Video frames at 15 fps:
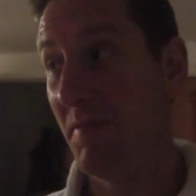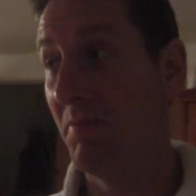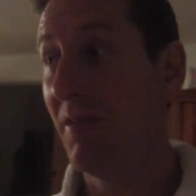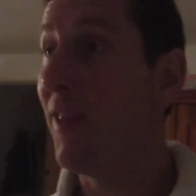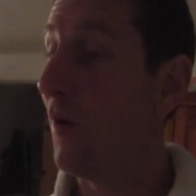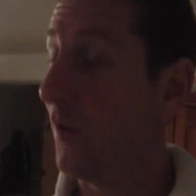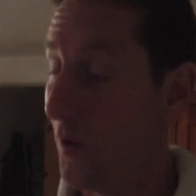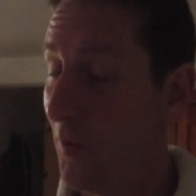A
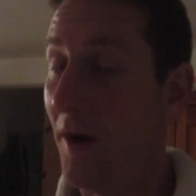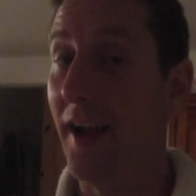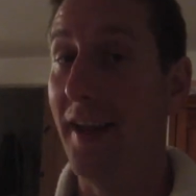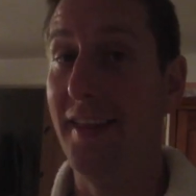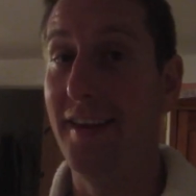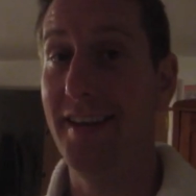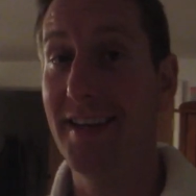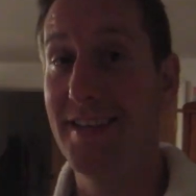lot
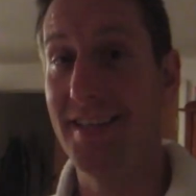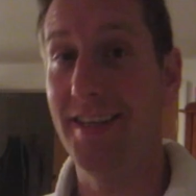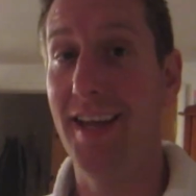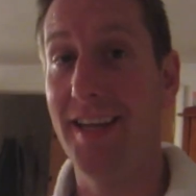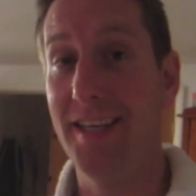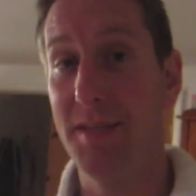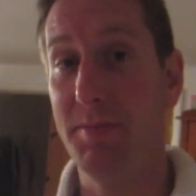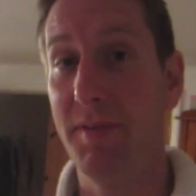quieter than
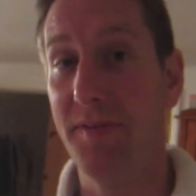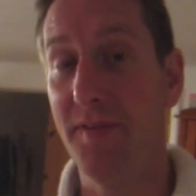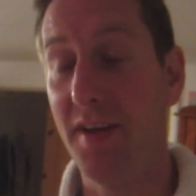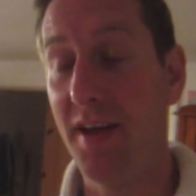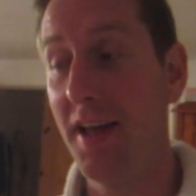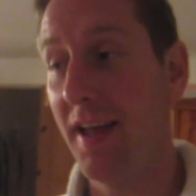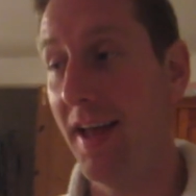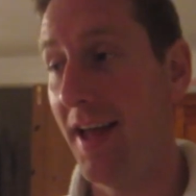yesterday, to be
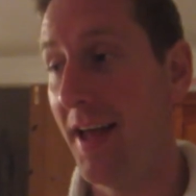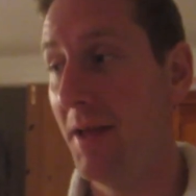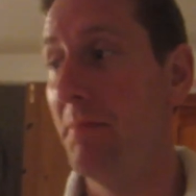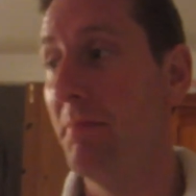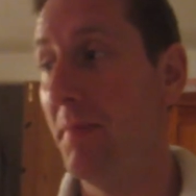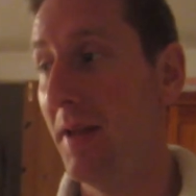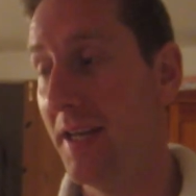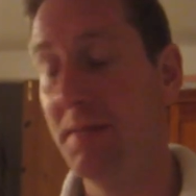fair.
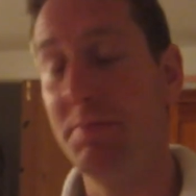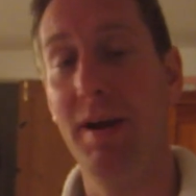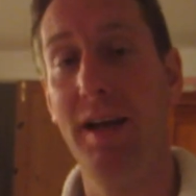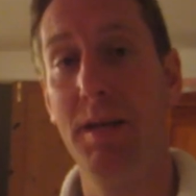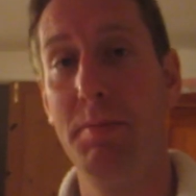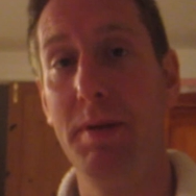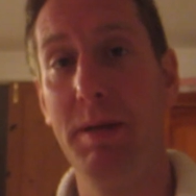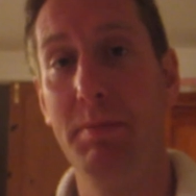It's
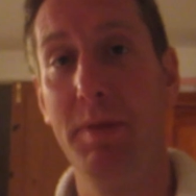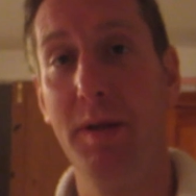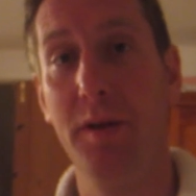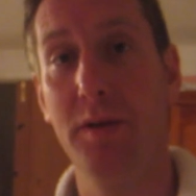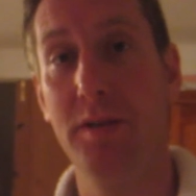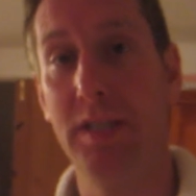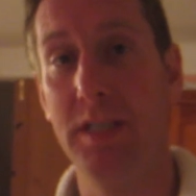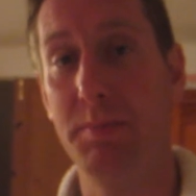mainly been
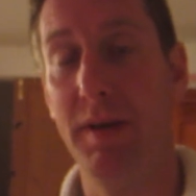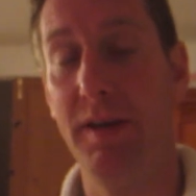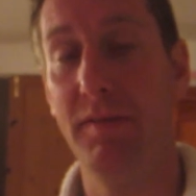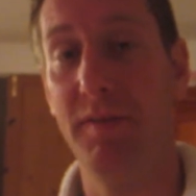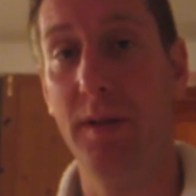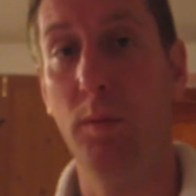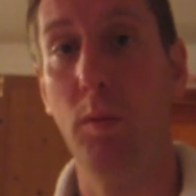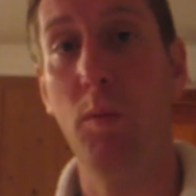because it's been
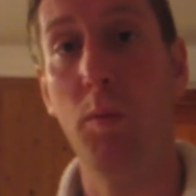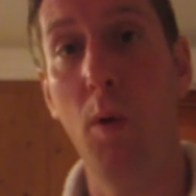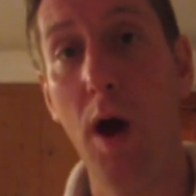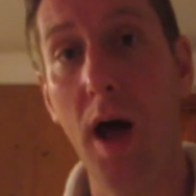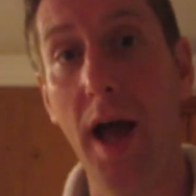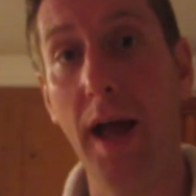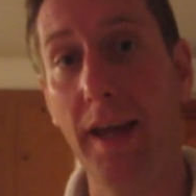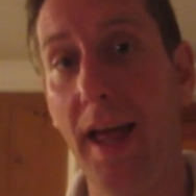filled with
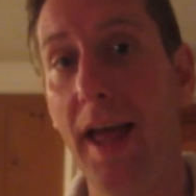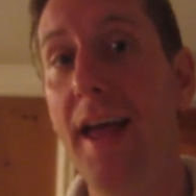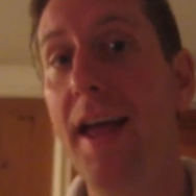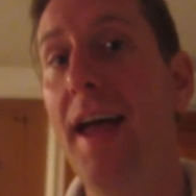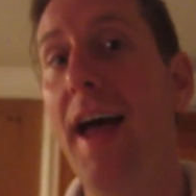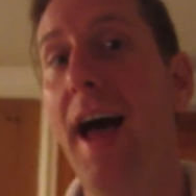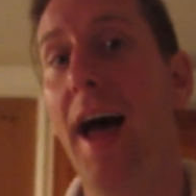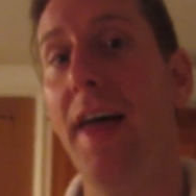work
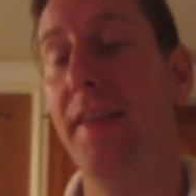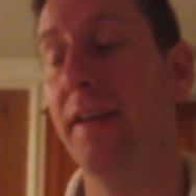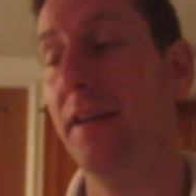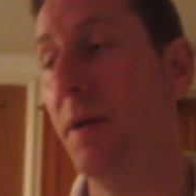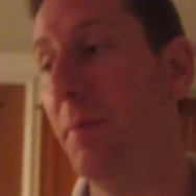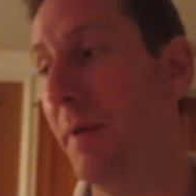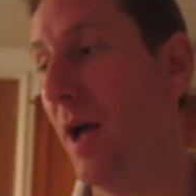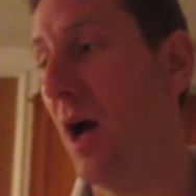and then
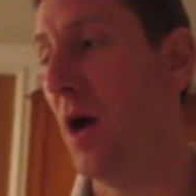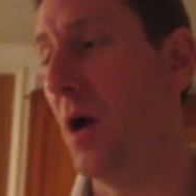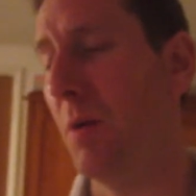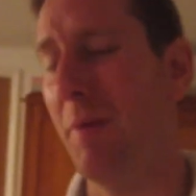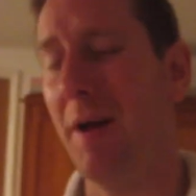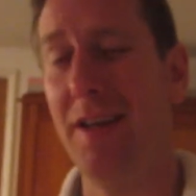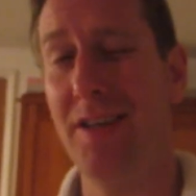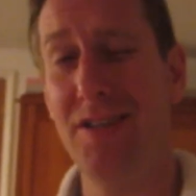coming
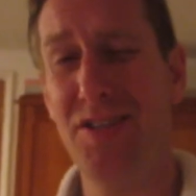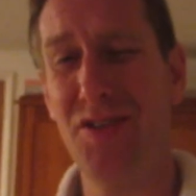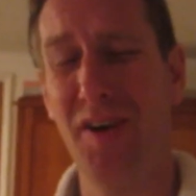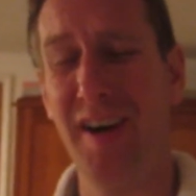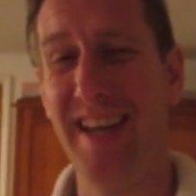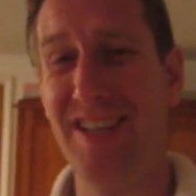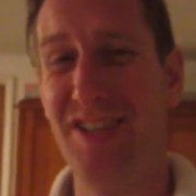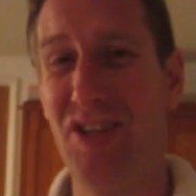home and just
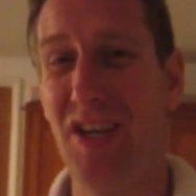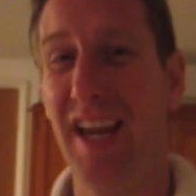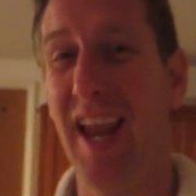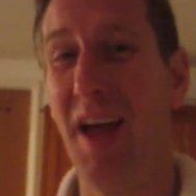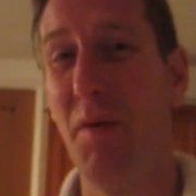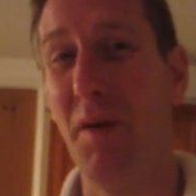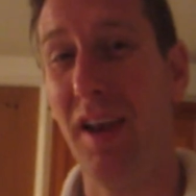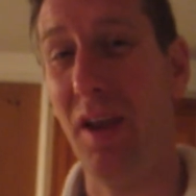trying to chill
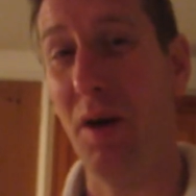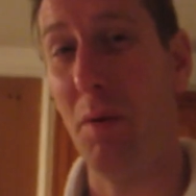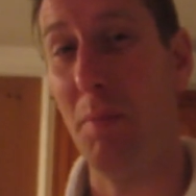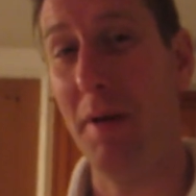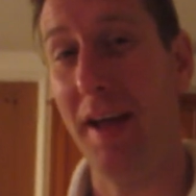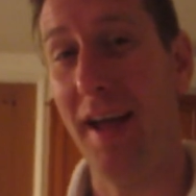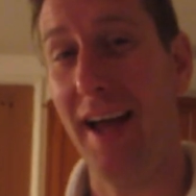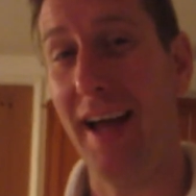out a little
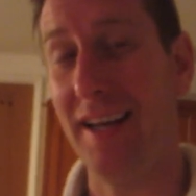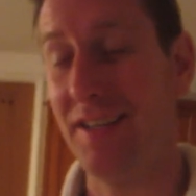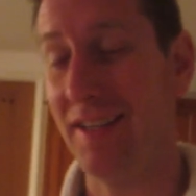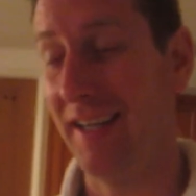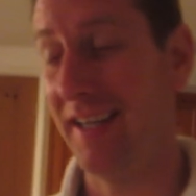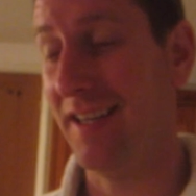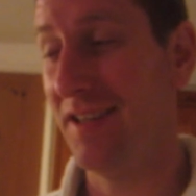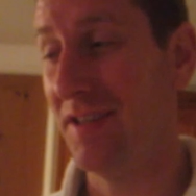bit,
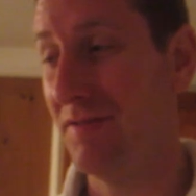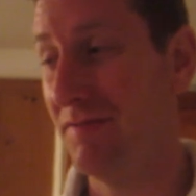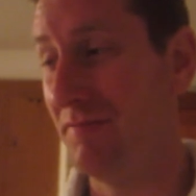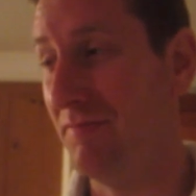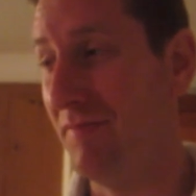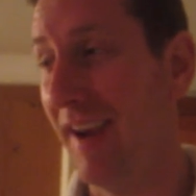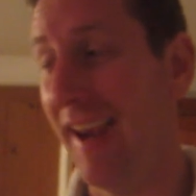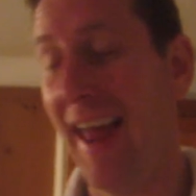actually, and just
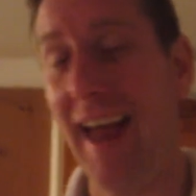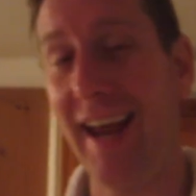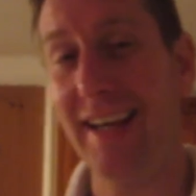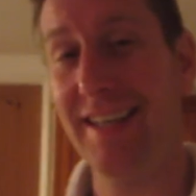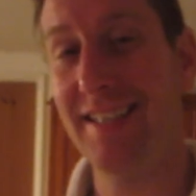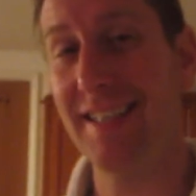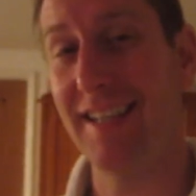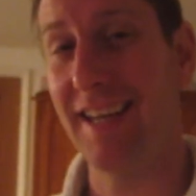
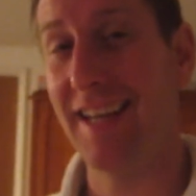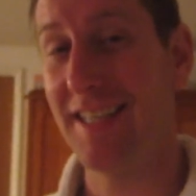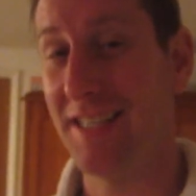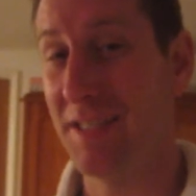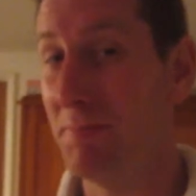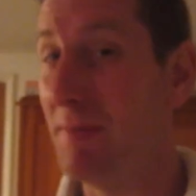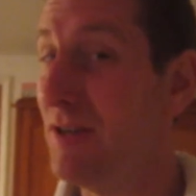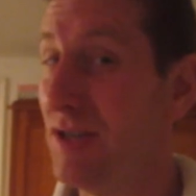relax a
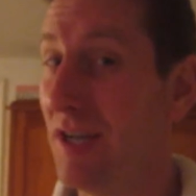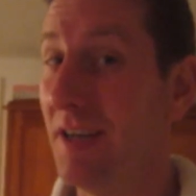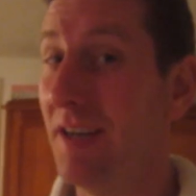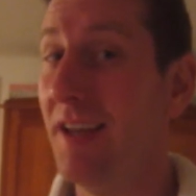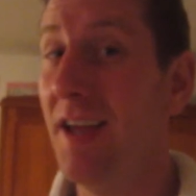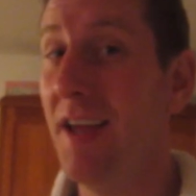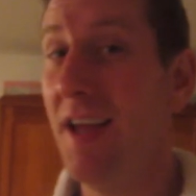smidgen